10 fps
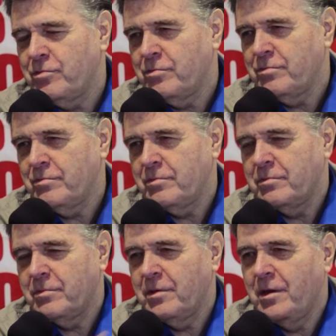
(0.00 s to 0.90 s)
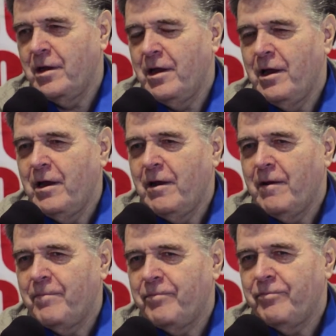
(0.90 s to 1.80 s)

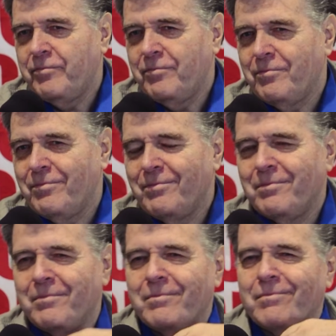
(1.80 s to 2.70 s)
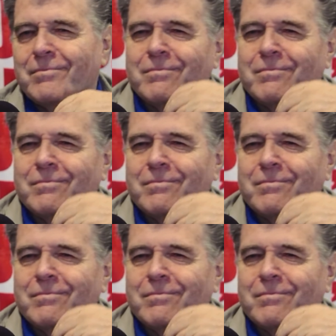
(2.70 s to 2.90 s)
Nobody speaks.